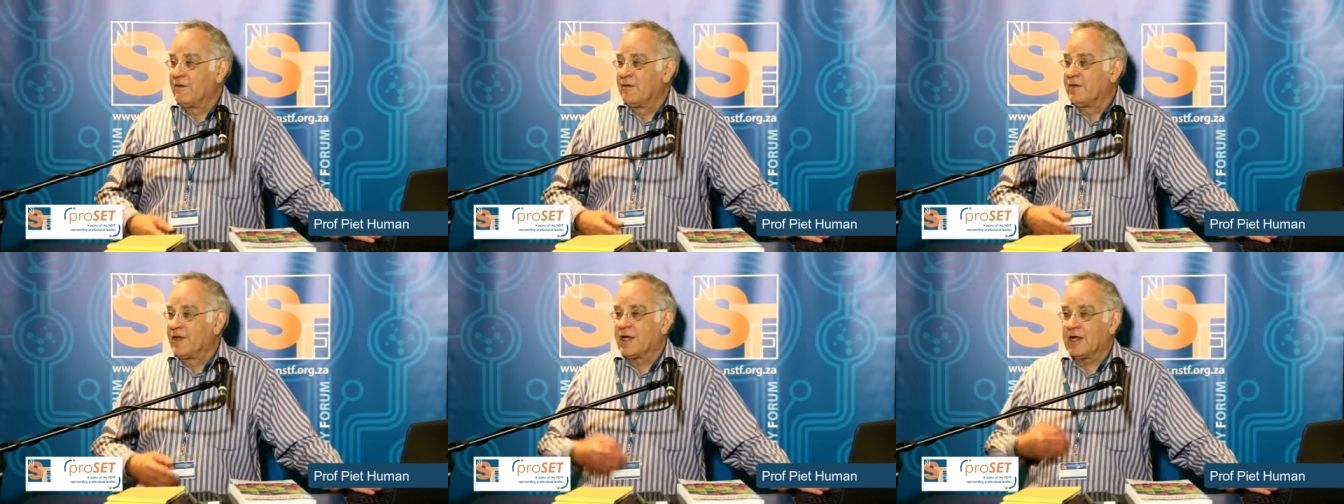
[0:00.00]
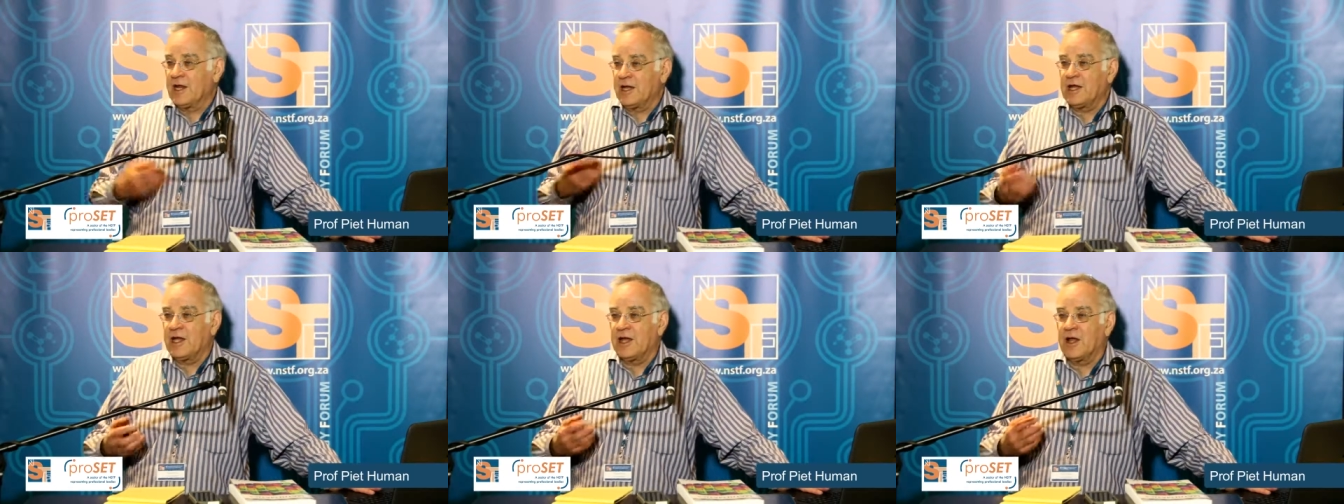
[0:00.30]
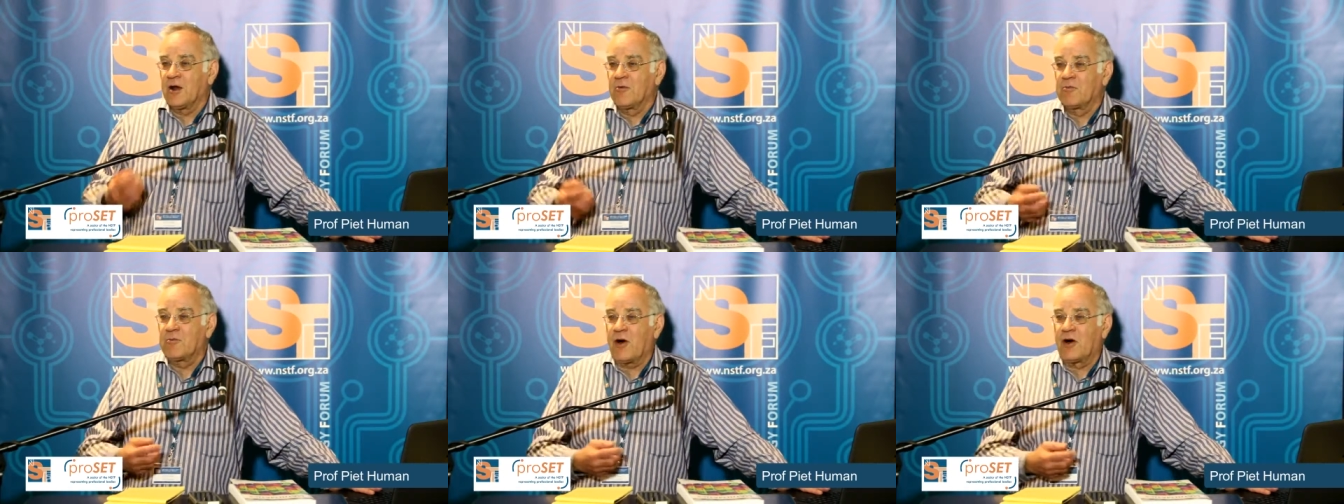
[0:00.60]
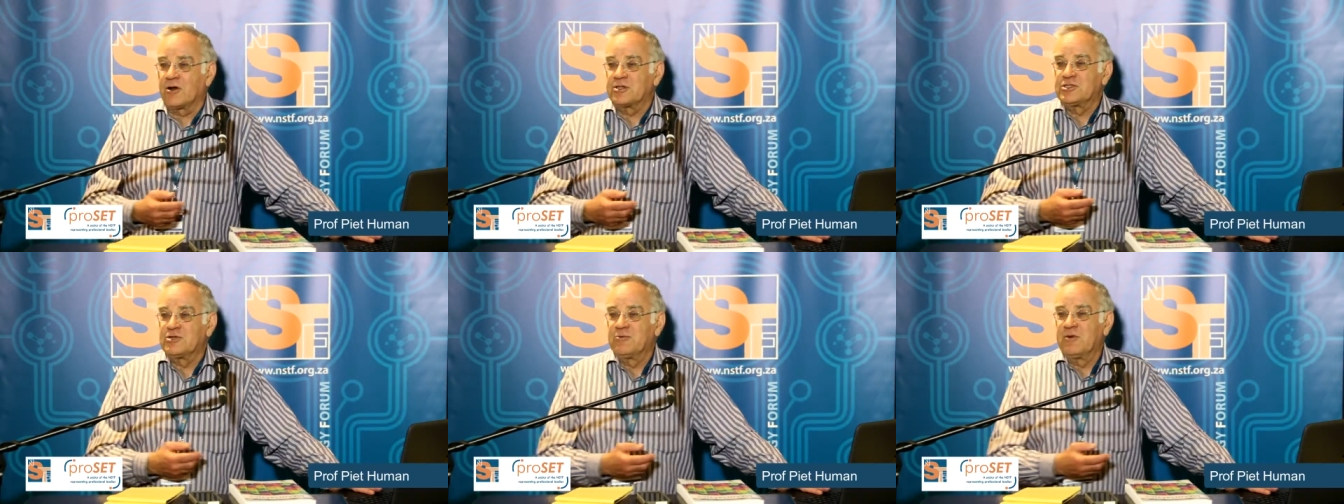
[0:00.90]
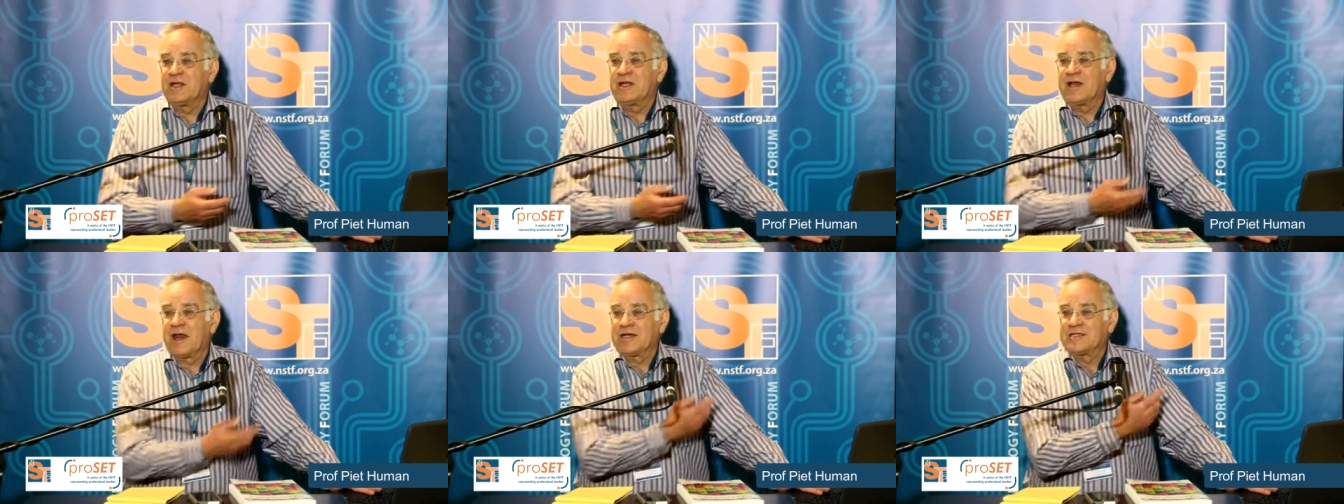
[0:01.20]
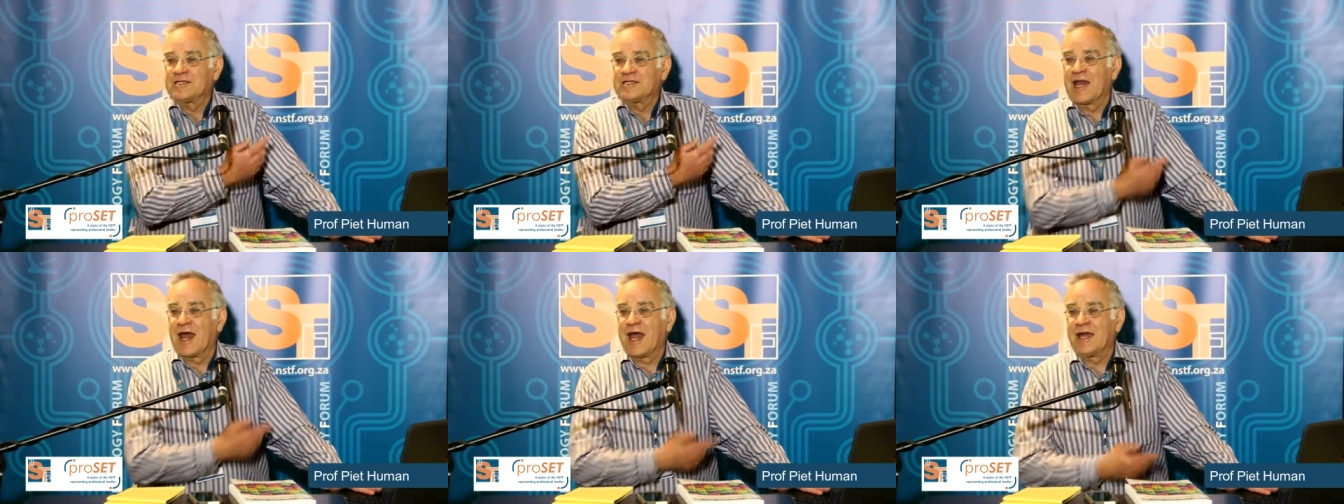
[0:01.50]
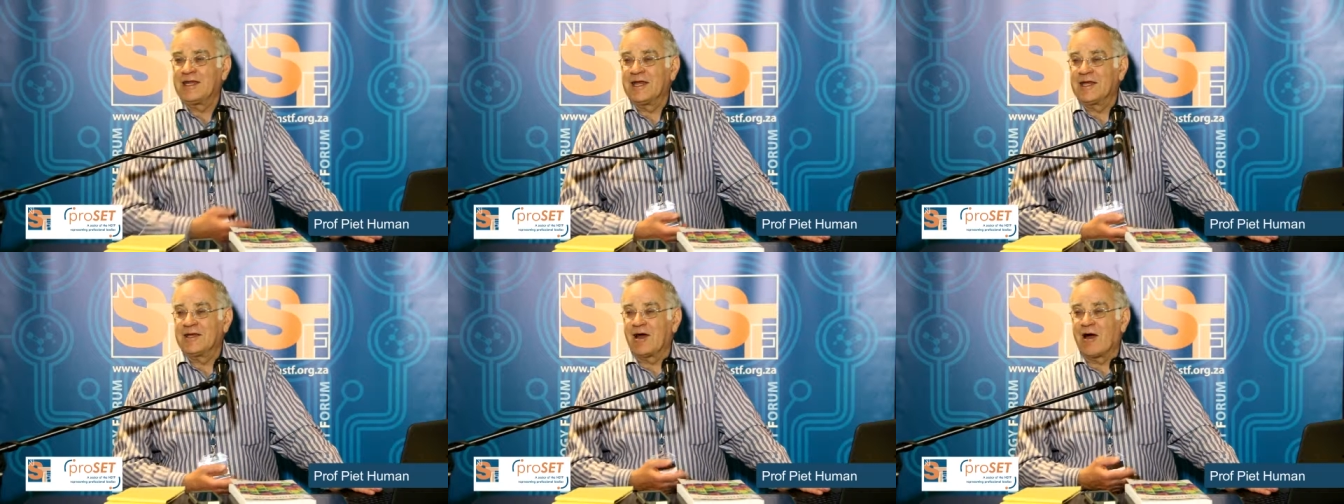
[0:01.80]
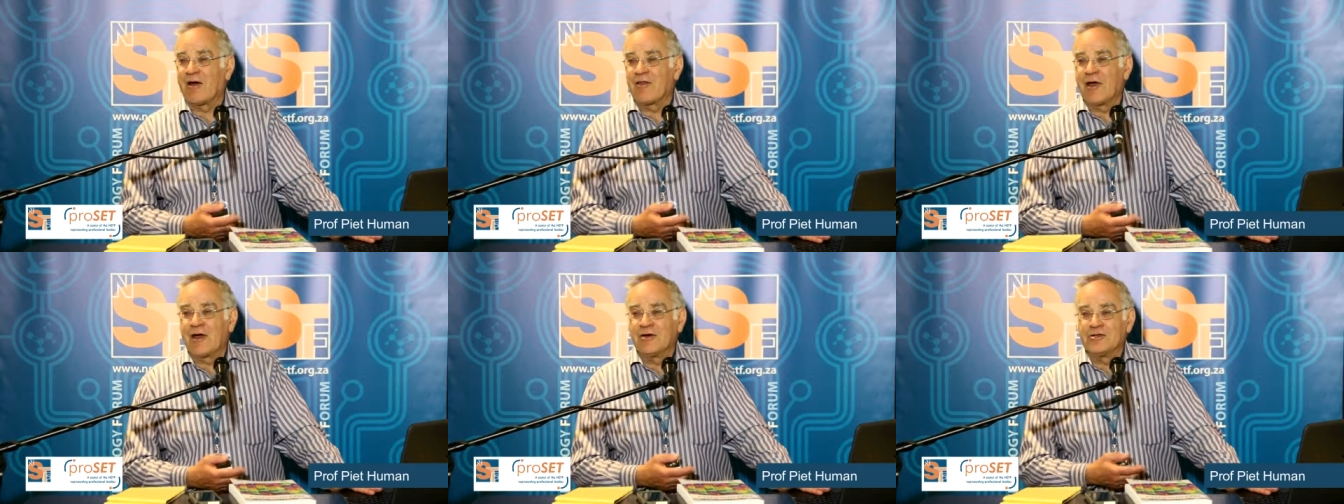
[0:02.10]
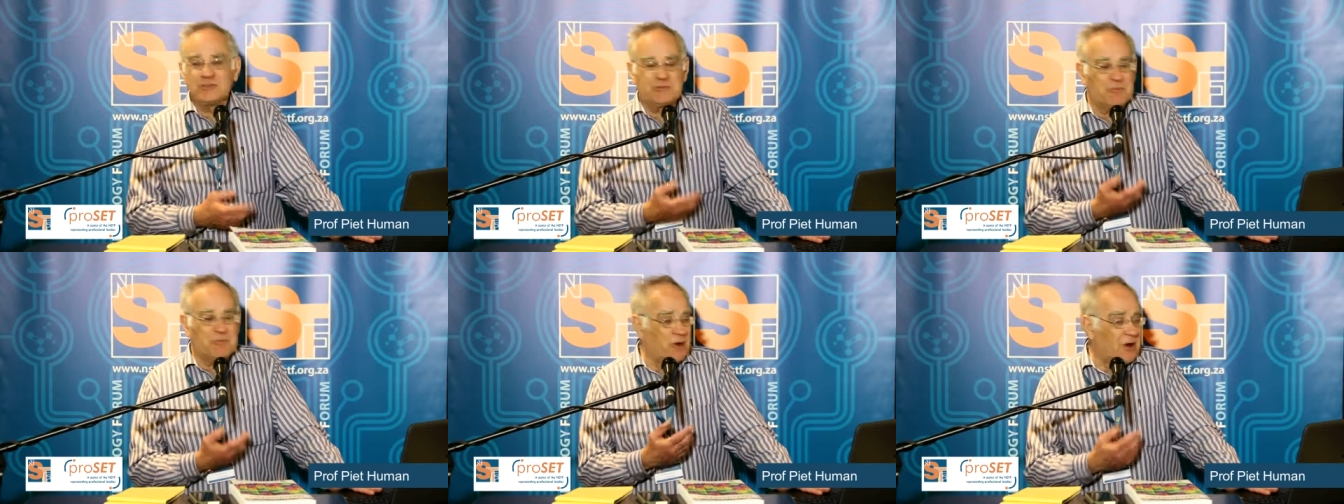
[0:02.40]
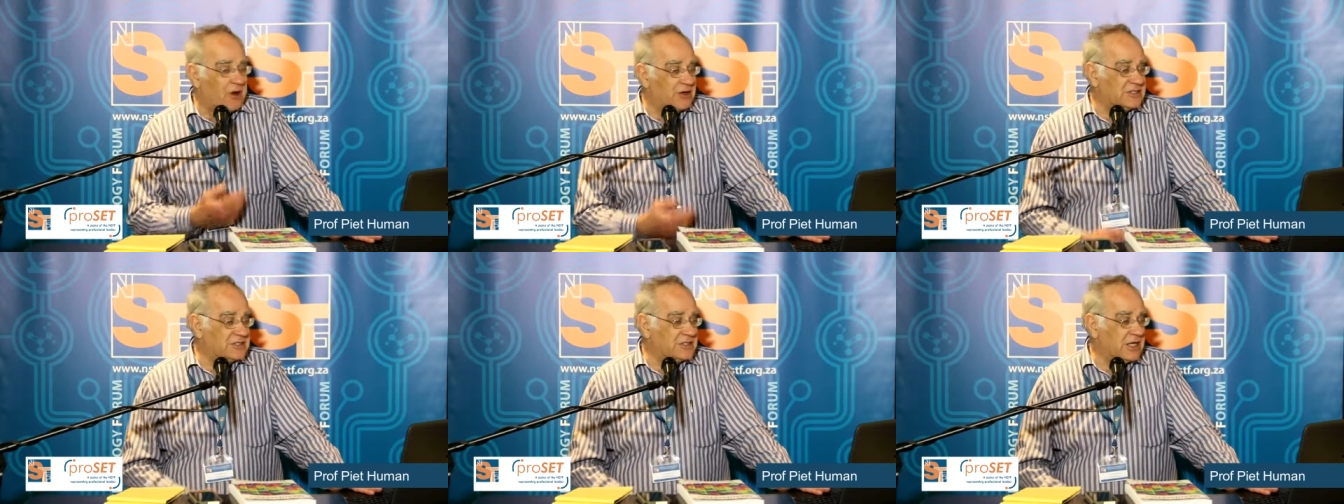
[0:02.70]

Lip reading: The critical parts to be translated are those parts,